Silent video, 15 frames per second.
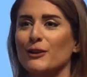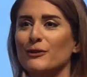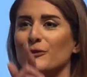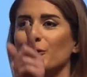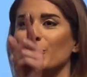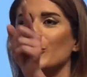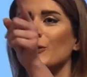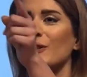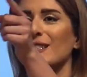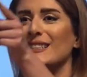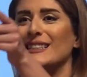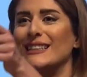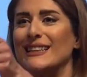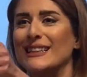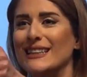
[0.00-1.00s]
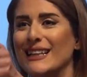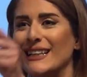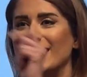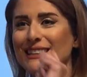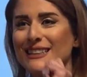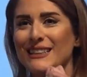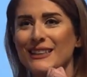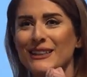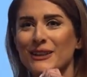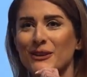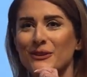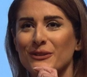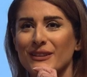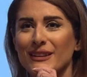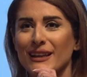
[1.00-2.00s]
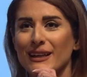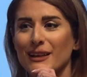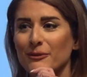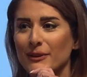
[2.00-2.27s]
Of course, the lady over there,